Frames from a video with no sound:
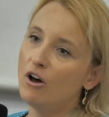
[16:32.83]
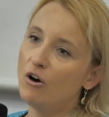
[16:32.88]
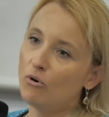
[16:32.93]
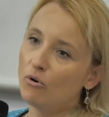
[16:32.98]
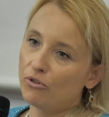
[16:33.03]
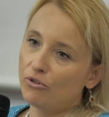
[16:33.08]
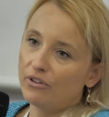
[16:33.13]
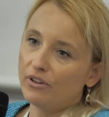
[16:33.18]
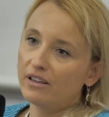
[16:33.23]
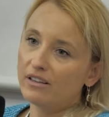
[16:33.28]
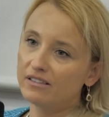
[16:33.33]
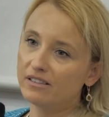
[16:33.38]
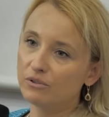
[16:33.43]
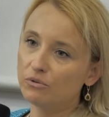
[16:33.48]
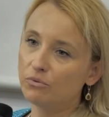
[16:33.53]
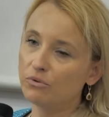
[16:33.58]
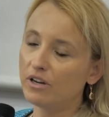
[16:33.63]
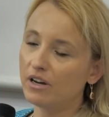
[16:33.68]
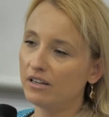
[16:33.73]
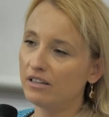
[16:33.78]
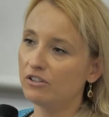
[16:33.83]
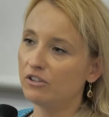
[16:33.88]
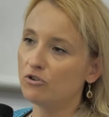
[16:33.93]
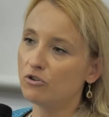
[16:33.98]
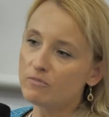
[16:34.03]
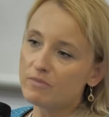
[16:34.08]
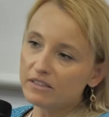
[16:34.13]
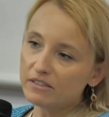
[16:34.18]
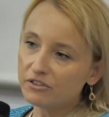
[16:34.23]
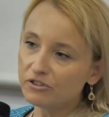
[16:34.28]
who think that we are in the
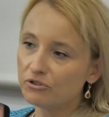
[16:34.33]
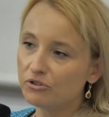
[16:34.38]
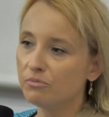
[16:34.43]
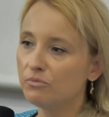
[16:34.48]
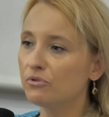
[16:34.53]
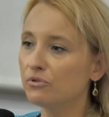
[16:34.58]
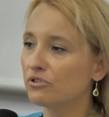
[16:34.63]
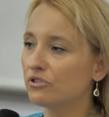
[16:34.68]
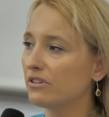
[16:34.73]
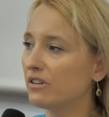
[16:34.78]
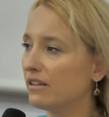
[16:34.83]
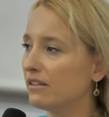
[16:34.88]
normal distribution